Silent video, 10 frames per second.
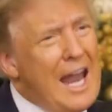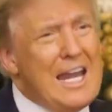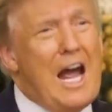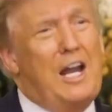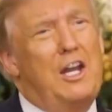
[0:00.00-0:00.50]

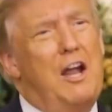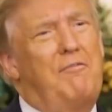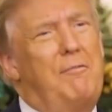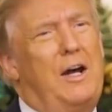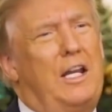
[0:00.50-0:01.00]
And not
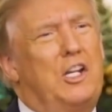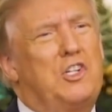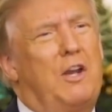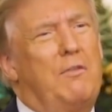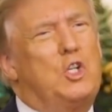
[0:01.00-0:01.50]
enough money
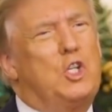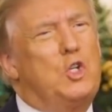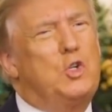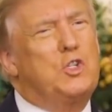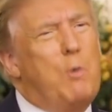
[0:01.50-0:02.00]
is given
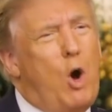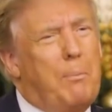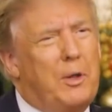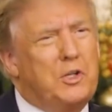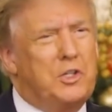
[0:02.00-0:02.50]
to
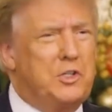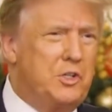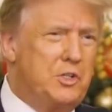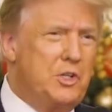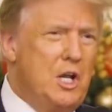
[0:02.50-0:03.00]
small
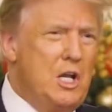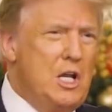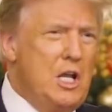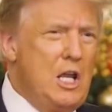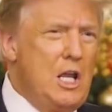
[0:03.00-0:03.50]
businesses,
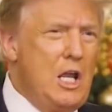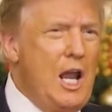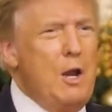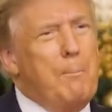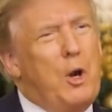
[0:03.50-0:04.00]

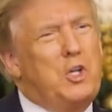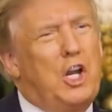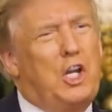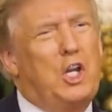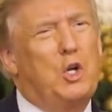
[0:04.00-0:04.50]
and in
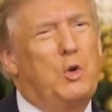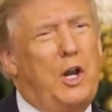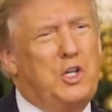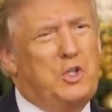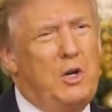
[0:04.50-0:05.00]
particular,
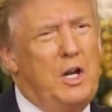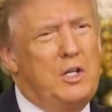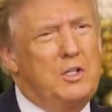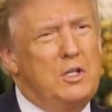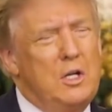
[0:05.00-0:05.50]

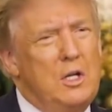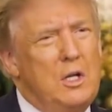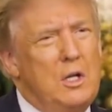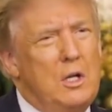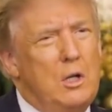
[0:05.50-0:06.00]
restaurants
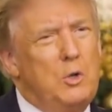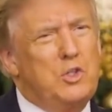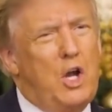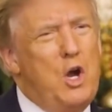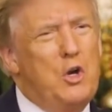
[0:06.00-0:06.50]

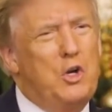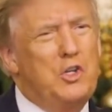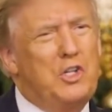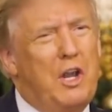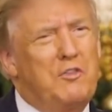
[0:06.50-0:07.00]
whose
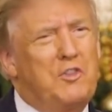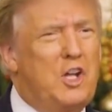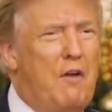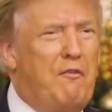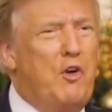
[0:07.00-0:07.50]
owners have
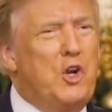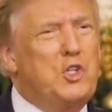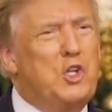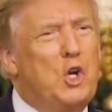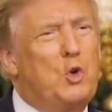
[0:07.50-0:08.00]

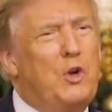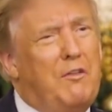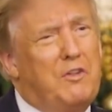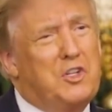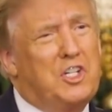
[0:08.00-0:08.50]
suffered so
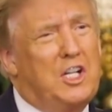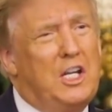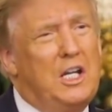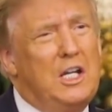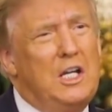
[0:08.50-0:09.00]
grievously.